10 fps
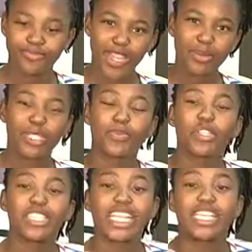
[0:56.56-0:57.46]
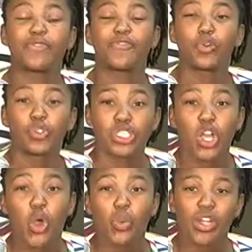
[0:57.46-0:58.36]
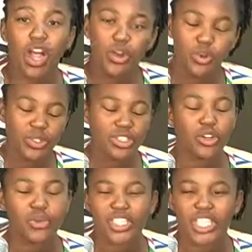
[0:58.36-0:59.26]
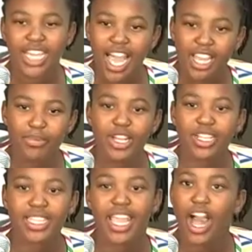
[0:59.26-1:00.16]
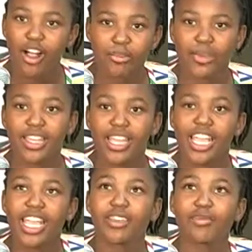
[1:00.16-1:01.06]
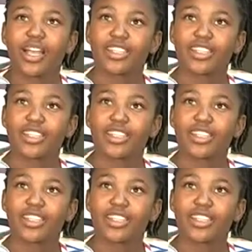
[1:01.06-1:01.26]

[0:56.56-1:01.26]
I'm supposed to eat foods which are rich in iron because they help me in my